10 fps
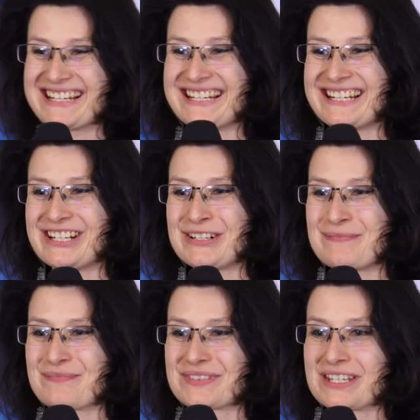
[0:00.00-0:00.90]

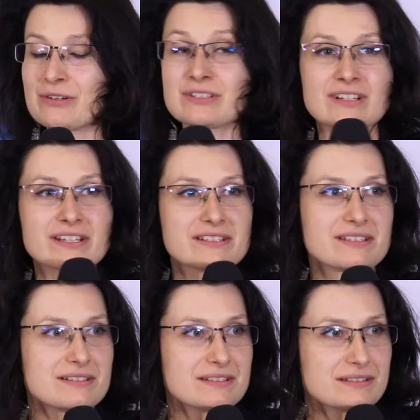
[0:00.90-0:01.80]
I would like
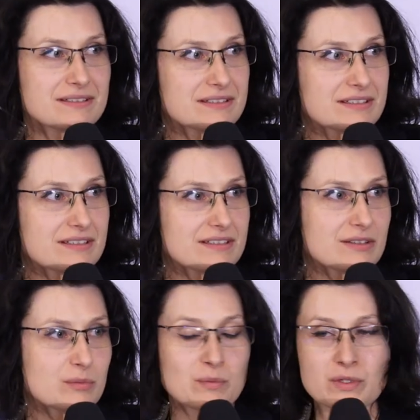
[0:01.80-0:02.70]

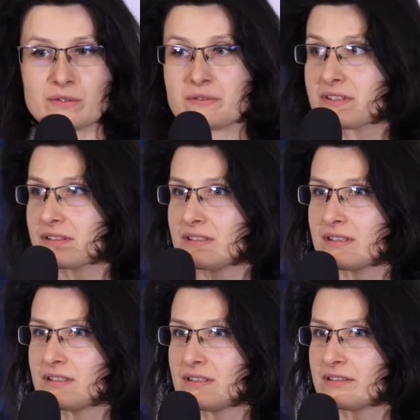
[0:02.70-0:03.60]
to maybe use
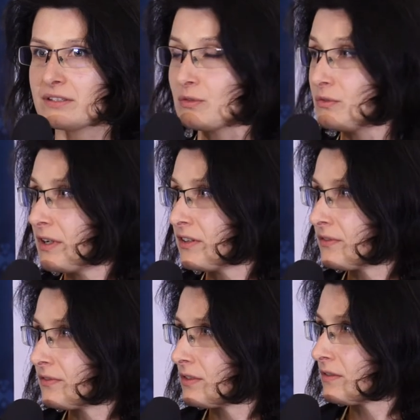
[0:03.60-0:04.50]
the, I don't know,
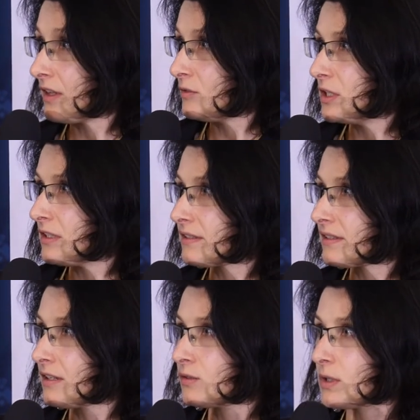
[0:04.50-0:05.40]
5-10
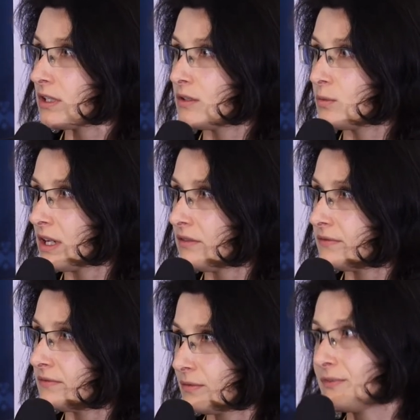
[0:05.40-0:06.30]
minutes that we have,
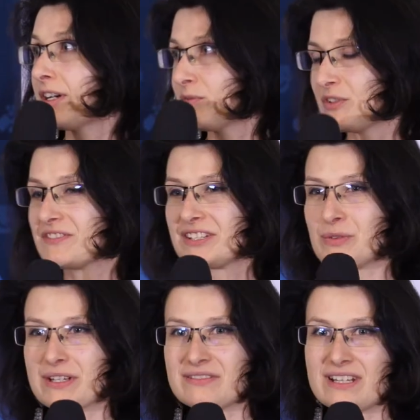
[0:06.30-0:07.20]
5 minutes
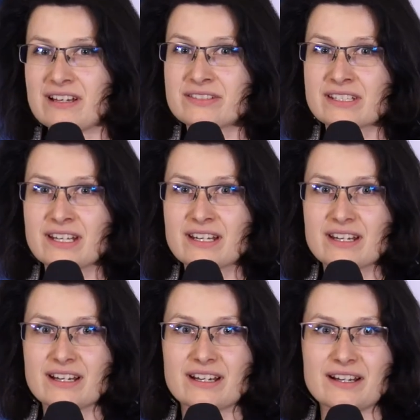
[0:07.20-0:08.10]
that we have left,
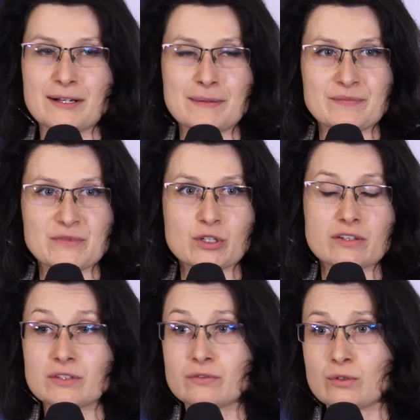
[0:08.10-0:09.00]
to
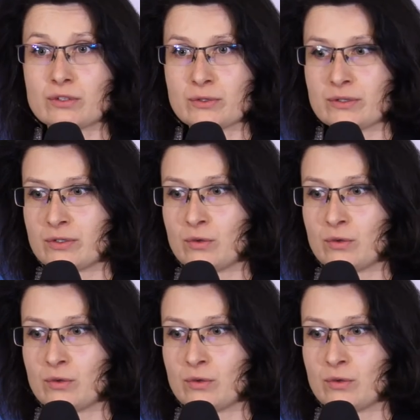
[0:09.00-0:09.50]
give the floor to our